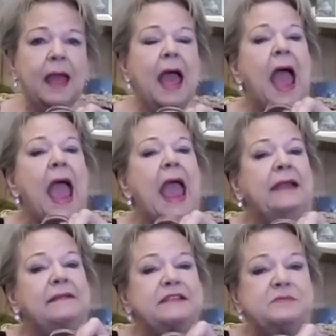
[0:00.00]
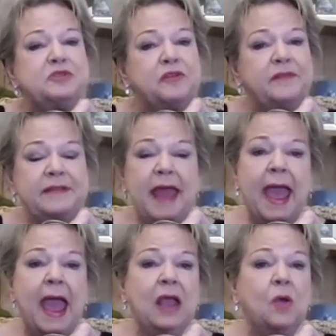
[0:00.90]
And some sort of a
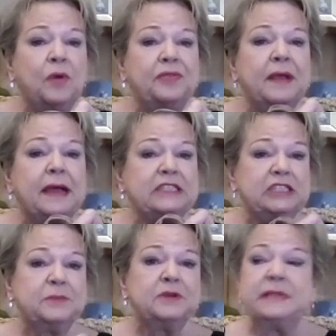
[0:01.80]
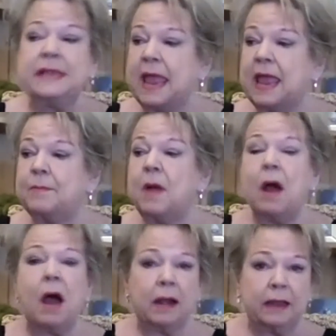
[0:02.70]
tag with the customer's name
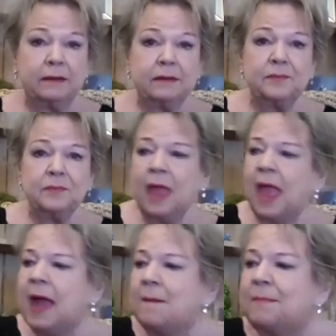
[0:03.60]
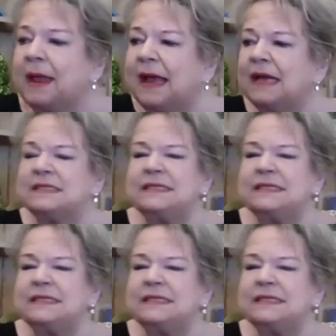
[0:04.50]
on it. Because